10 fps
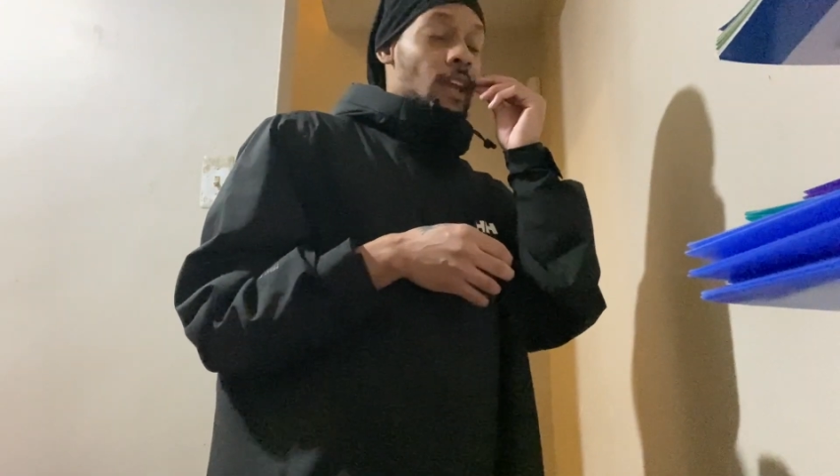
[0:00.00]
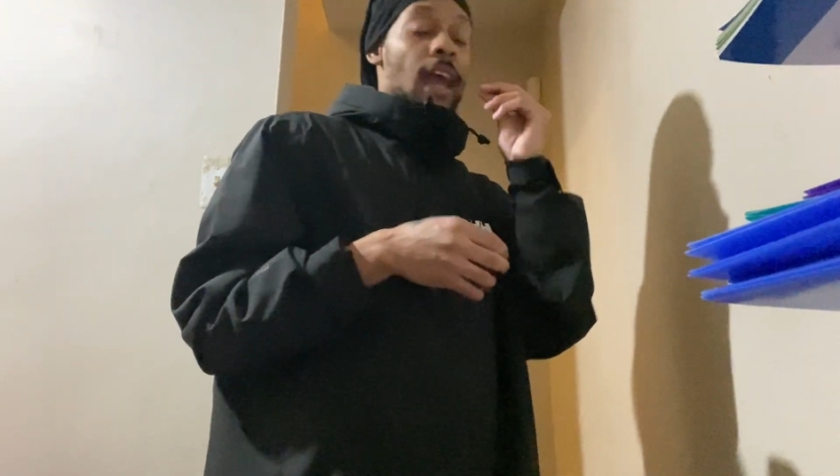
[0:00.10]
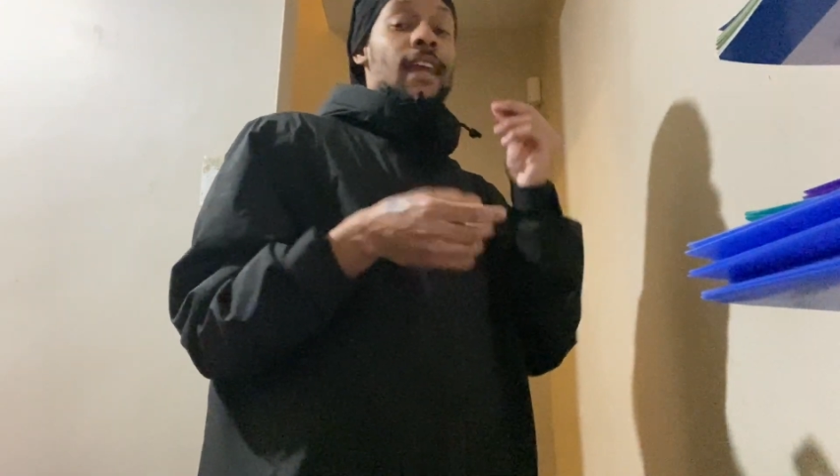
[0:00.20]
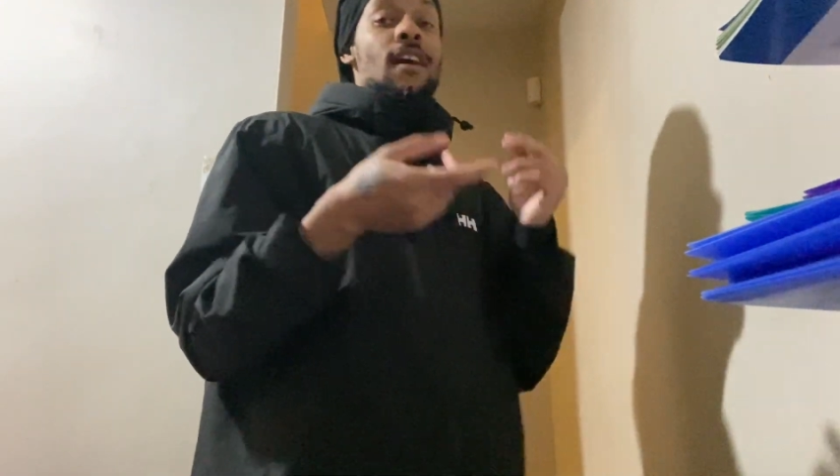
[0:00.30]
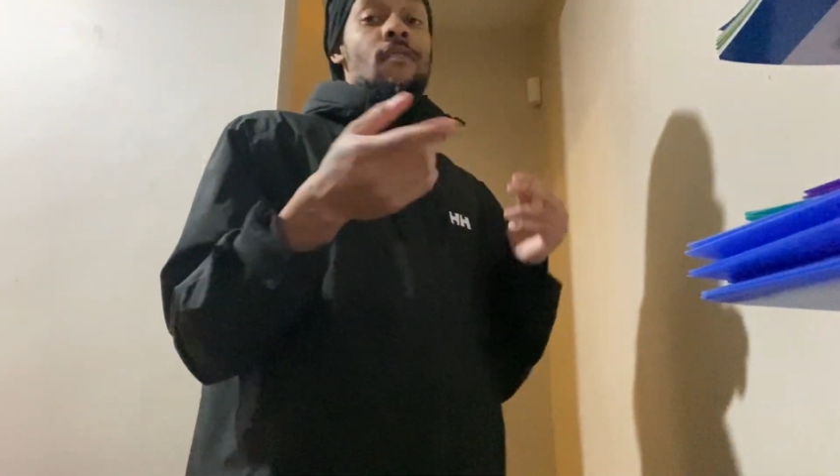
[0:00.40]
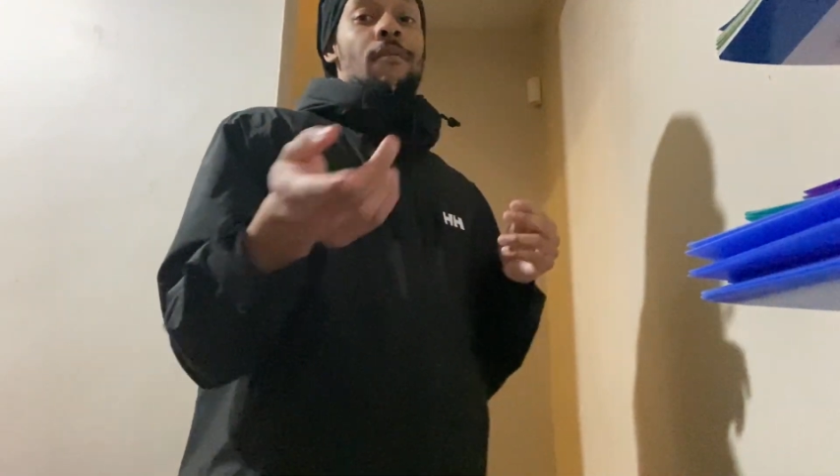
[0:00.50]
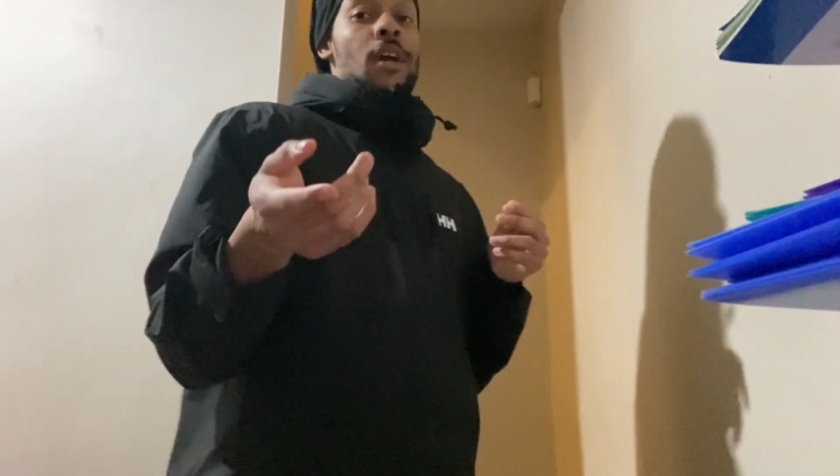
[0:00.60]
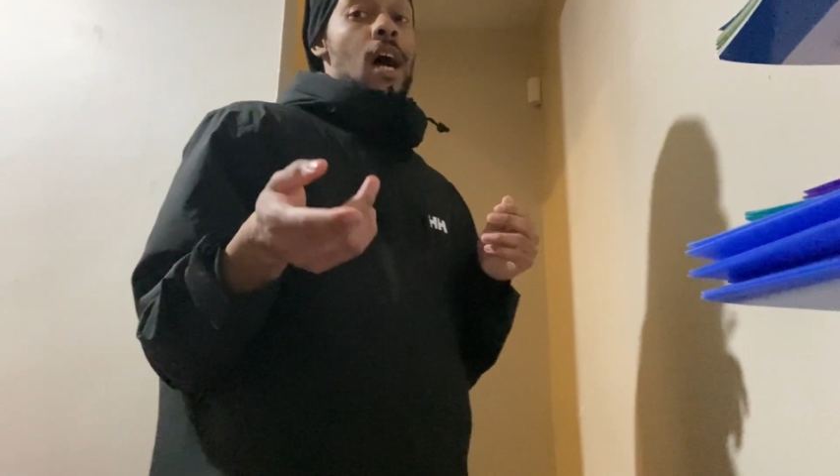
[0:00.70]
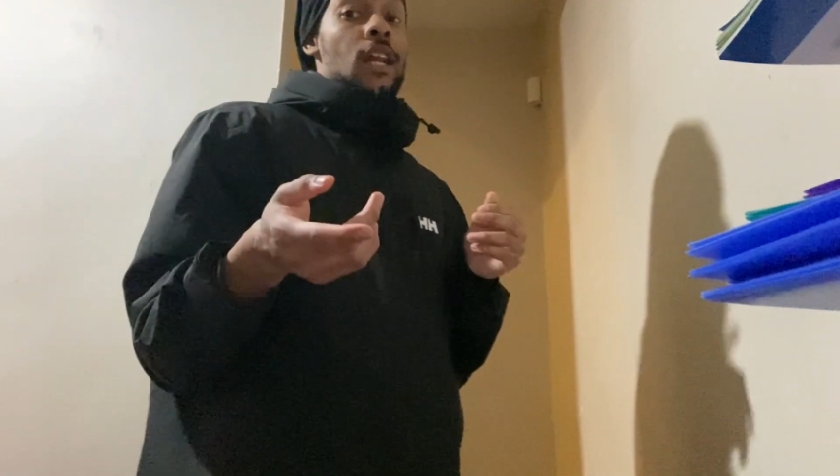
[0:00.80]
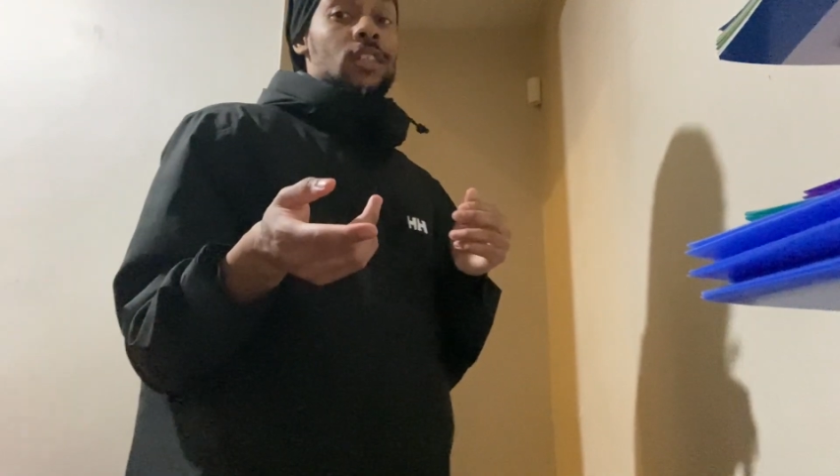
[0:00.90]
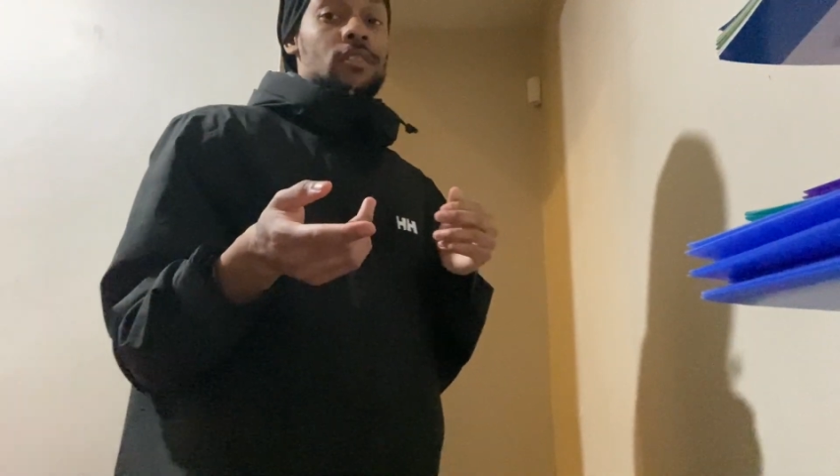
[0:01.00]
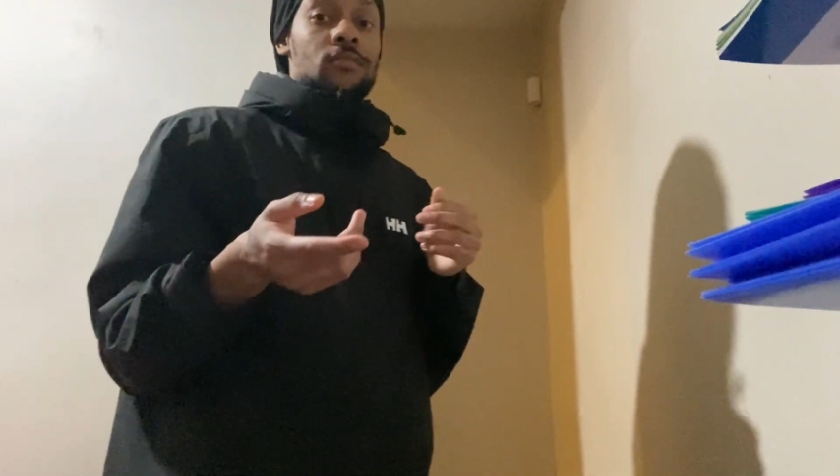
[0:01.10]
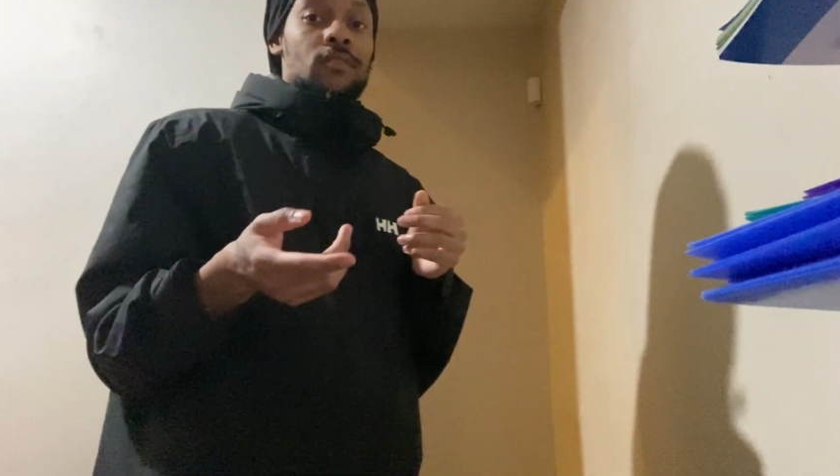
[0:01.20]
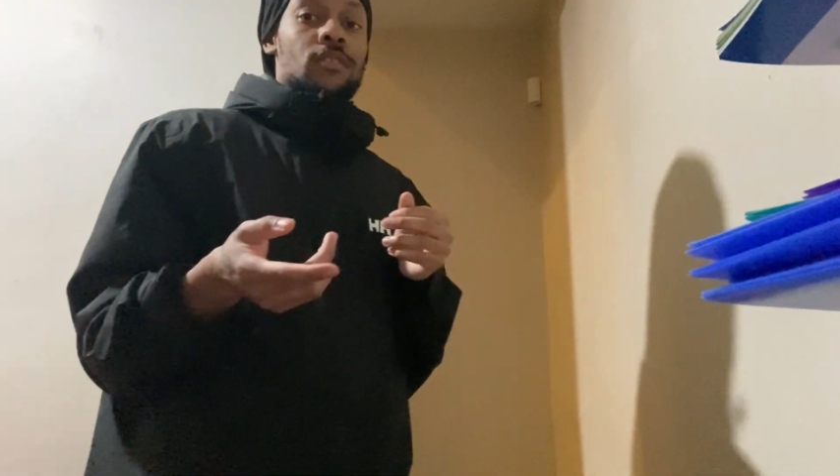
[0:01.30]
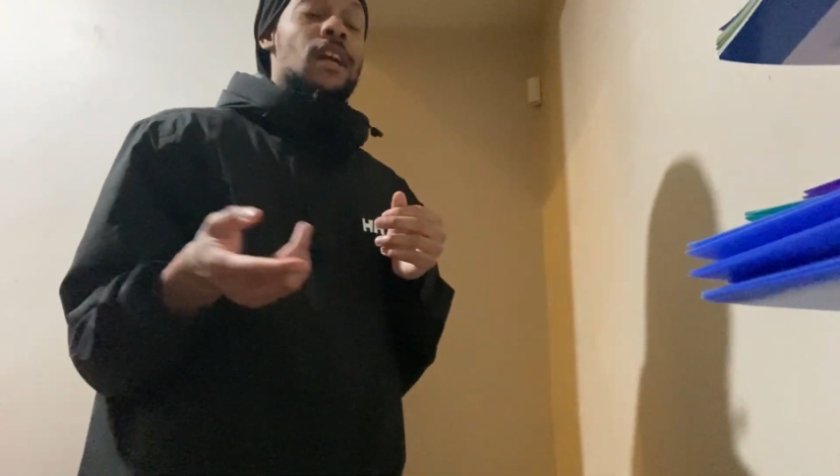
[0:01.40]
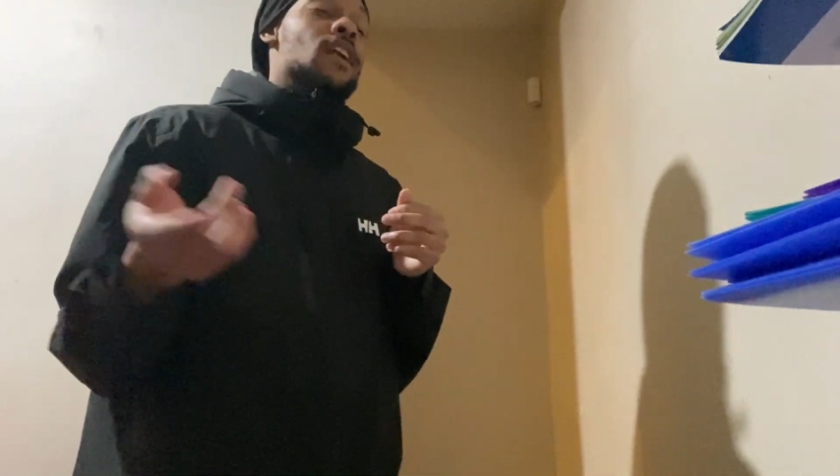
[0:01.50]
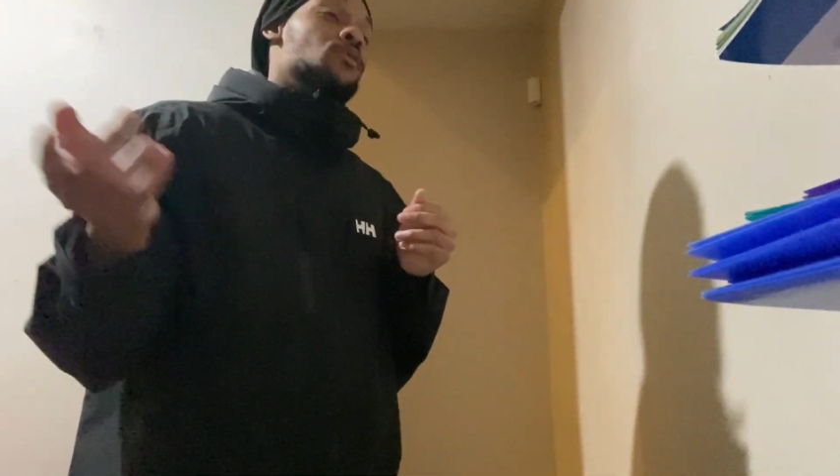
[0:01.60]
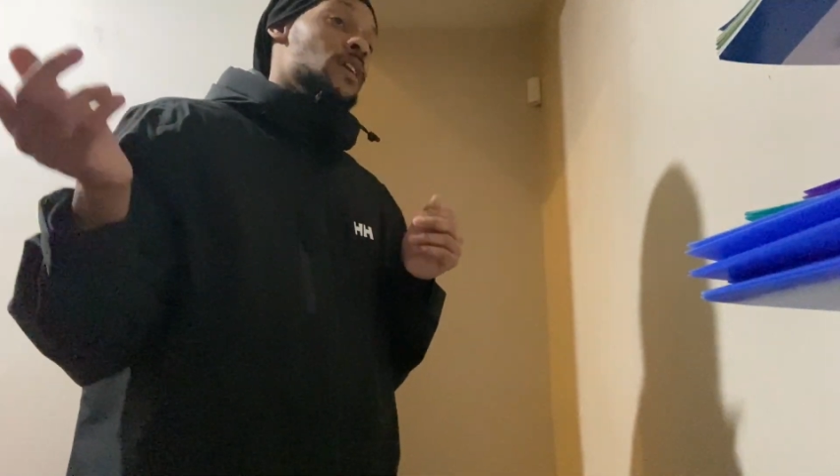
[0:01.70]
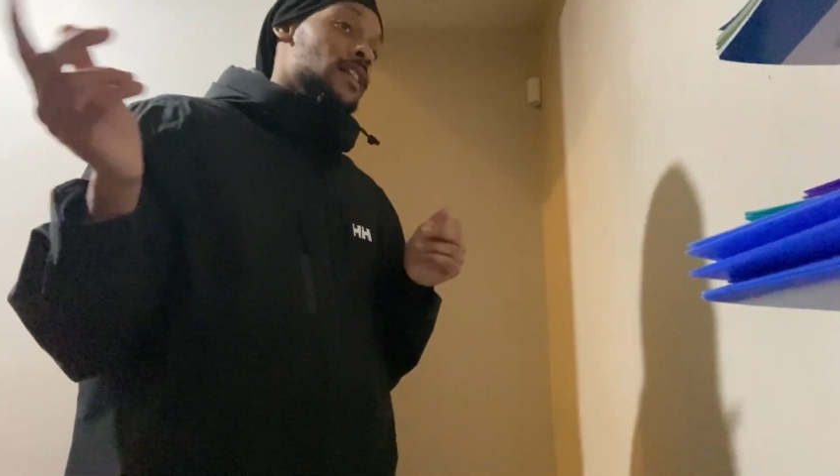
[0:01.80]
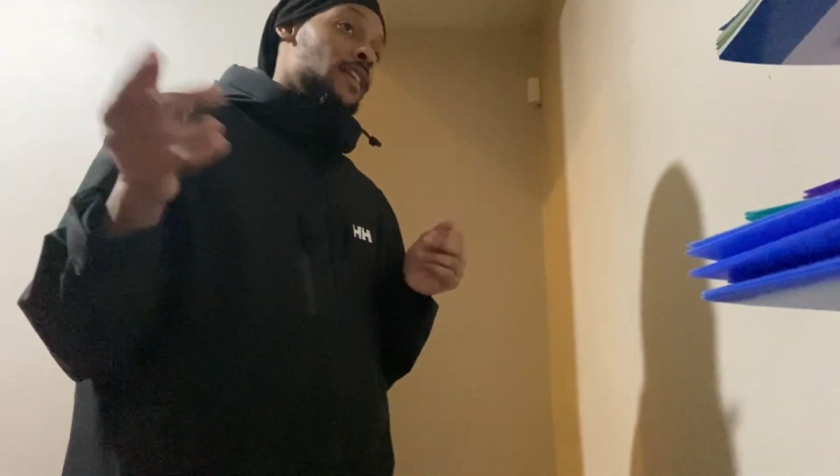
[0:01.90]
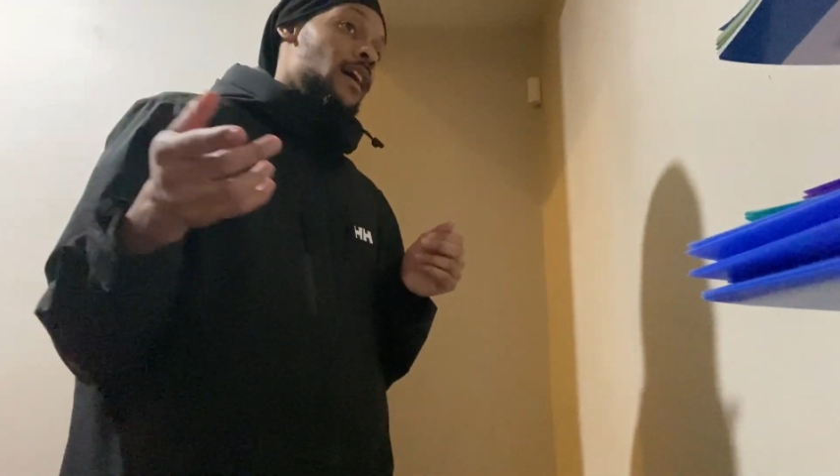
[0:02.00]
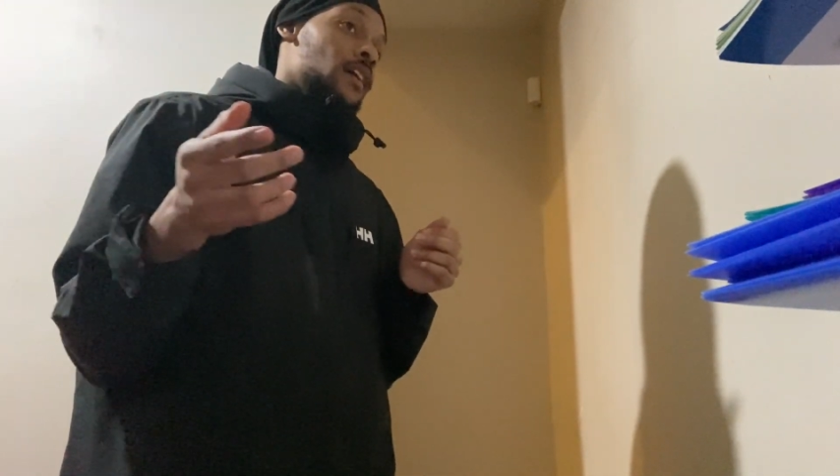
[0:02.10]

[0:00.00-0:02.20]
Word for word: ain't nothing wrong with college. Y'all do y'all thing.